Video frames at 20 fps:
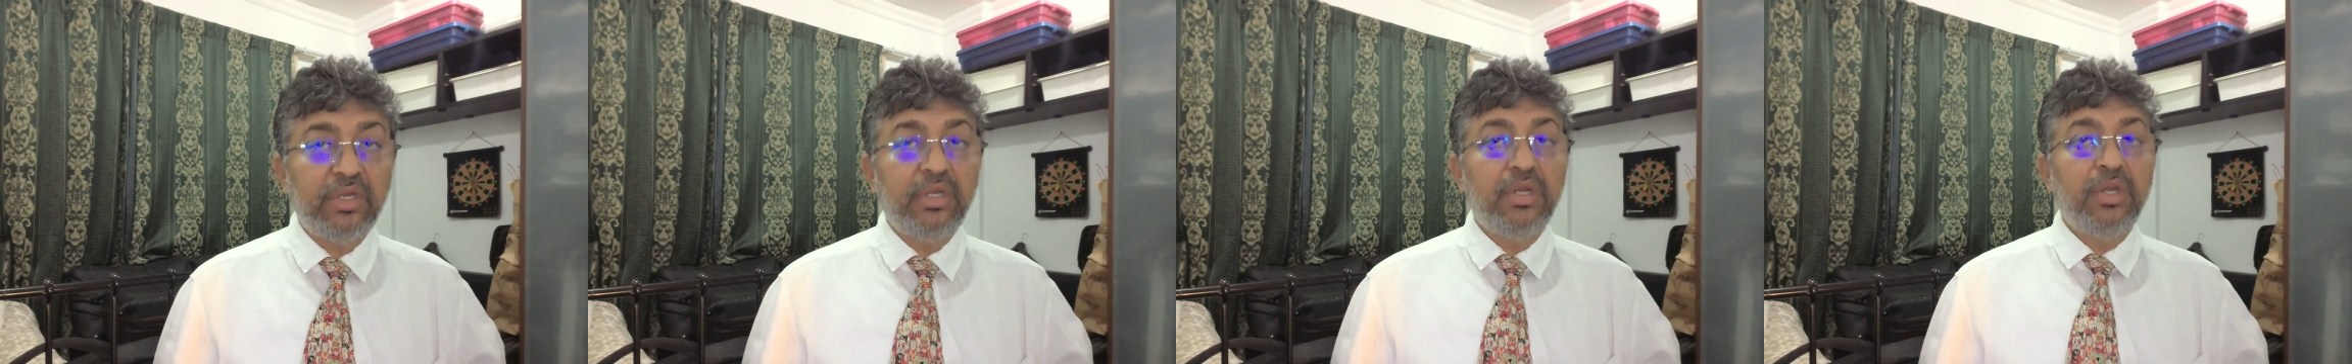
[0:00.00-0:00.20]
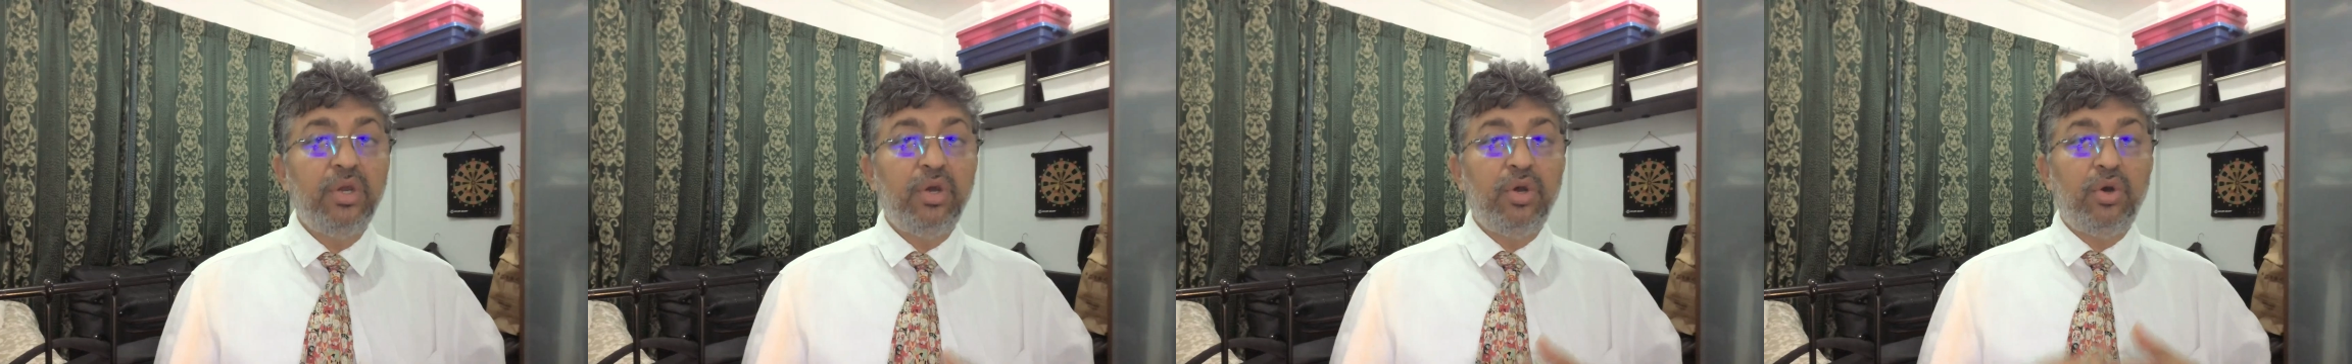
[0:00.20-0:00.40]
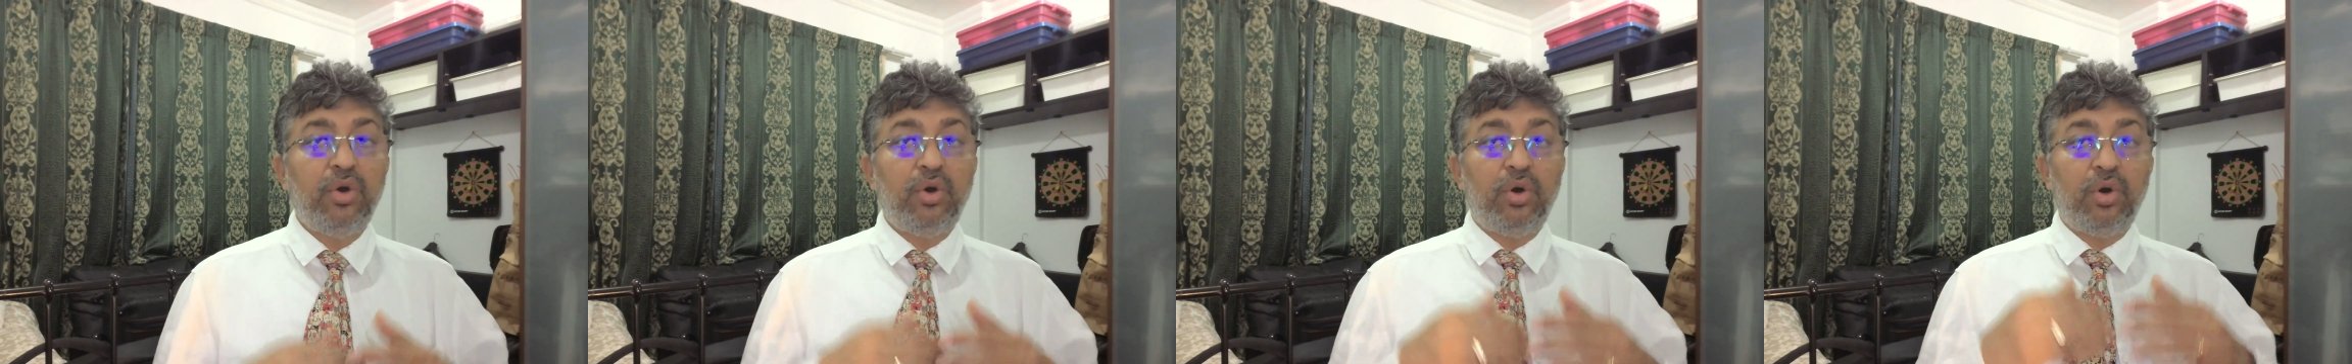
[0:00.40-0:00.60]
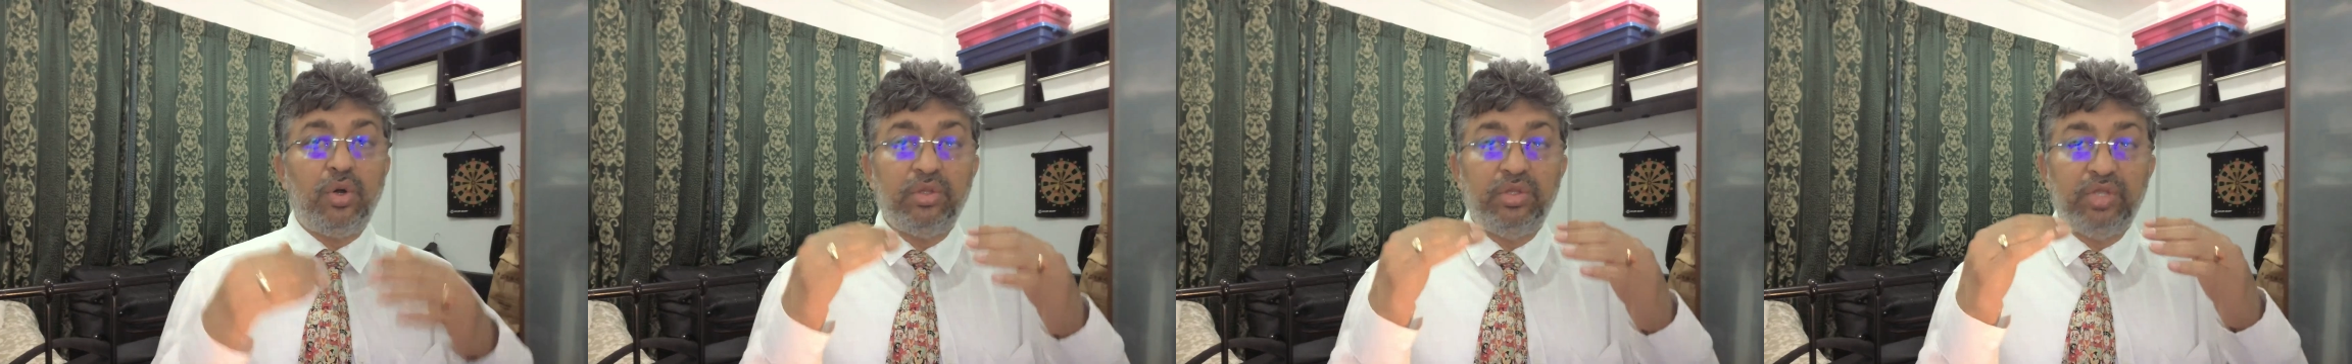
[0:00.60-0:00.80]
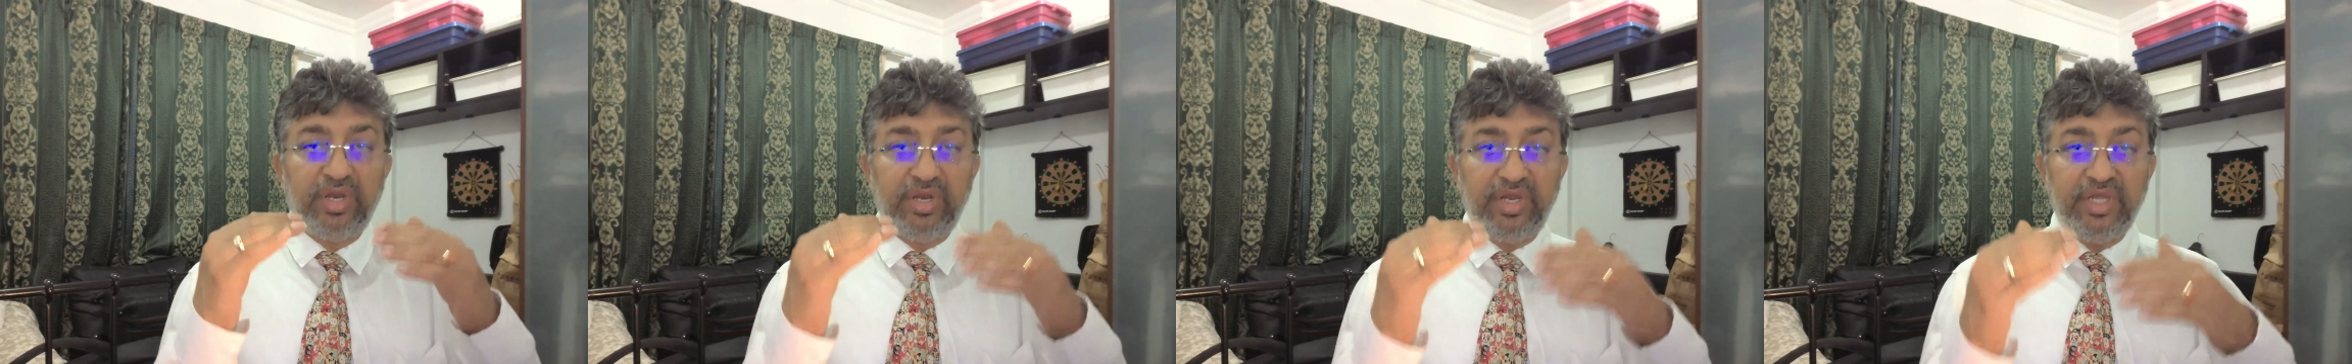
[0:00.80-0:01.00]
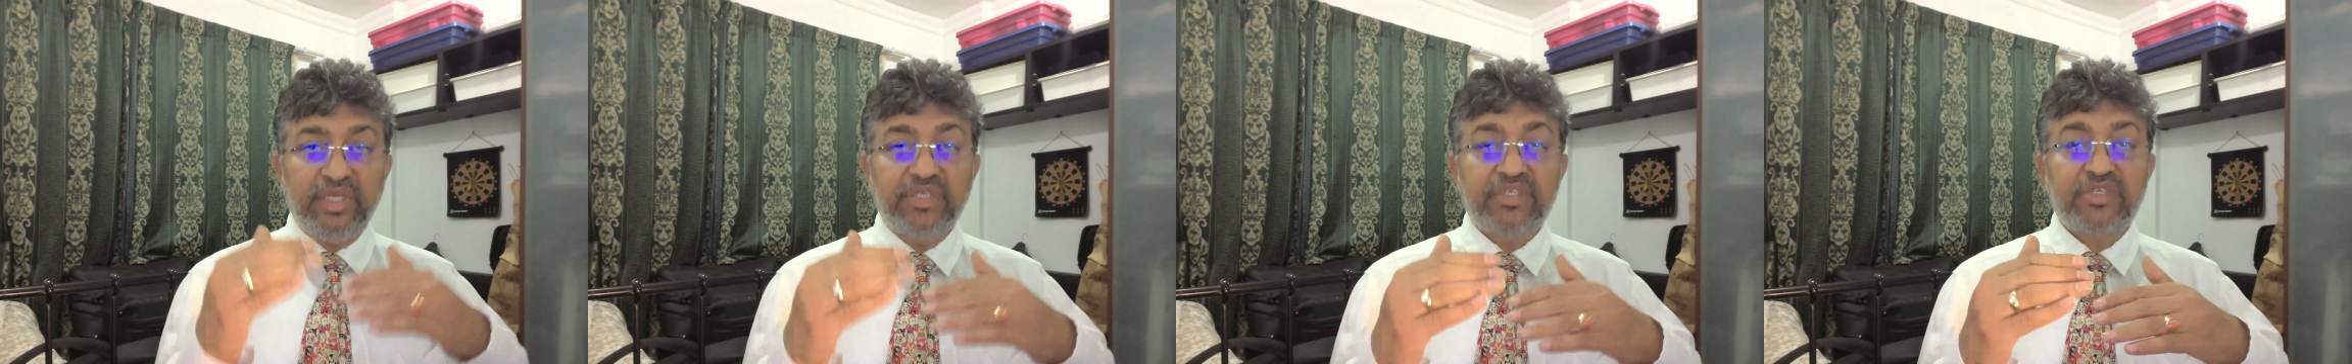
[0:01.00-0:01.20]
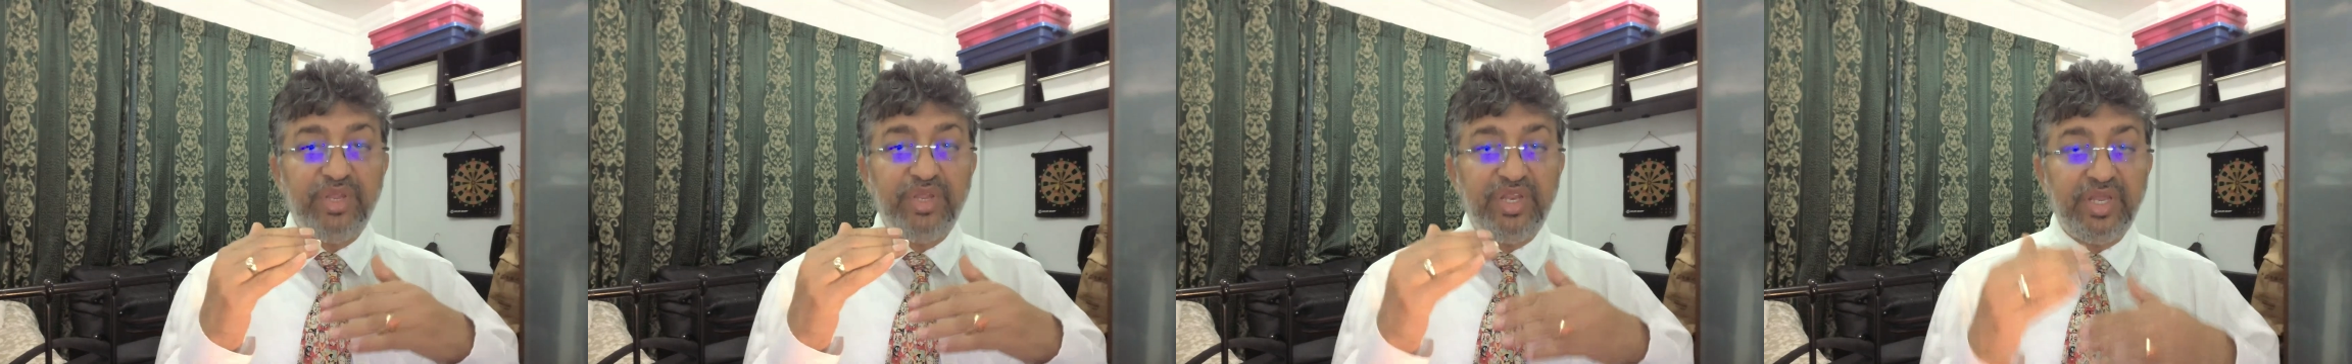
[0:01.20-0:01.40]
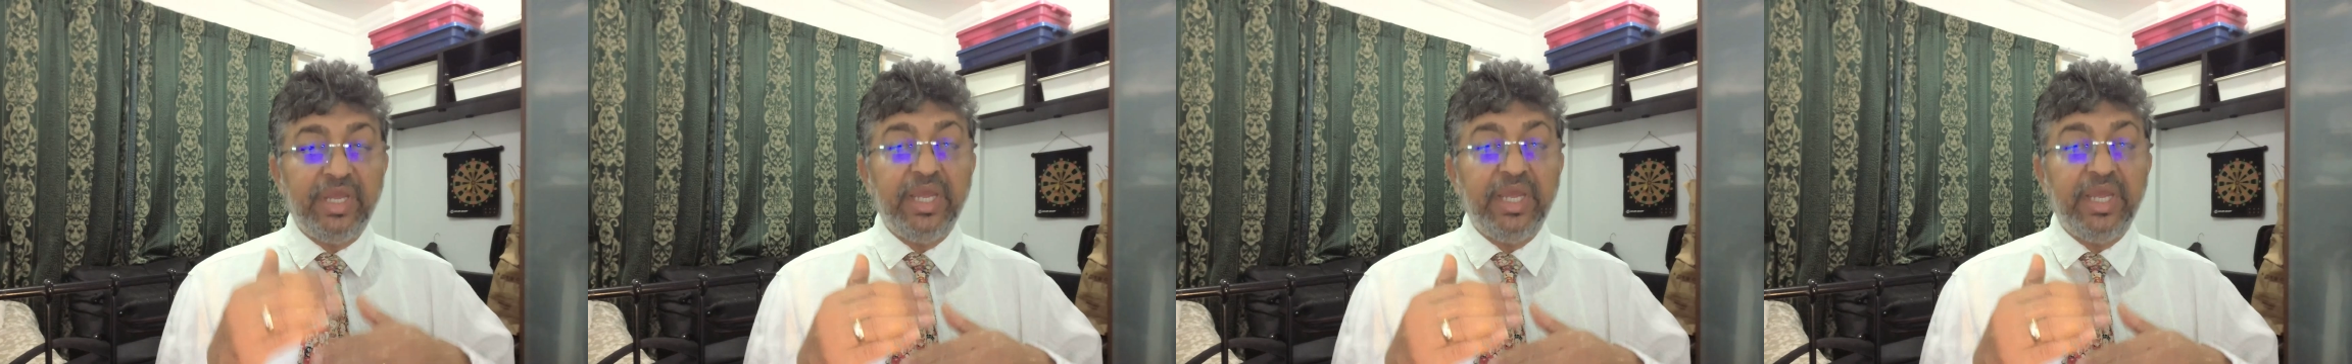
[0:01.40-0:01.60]
all the risk
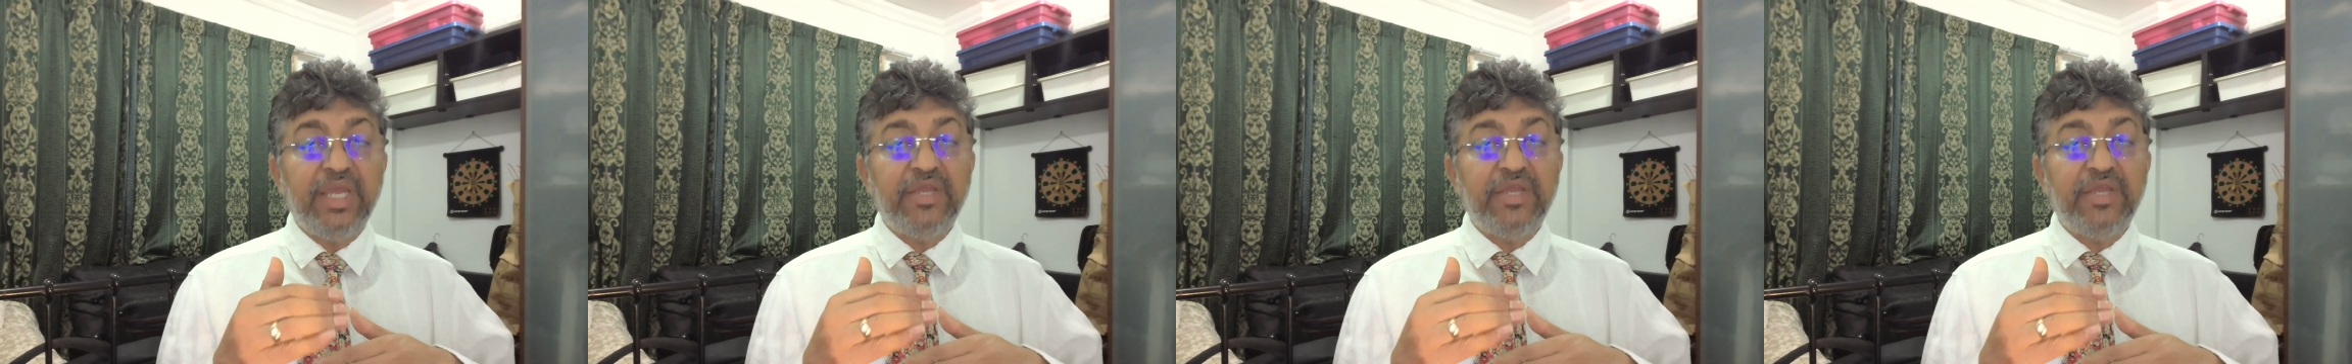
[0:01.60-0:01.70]
mitigation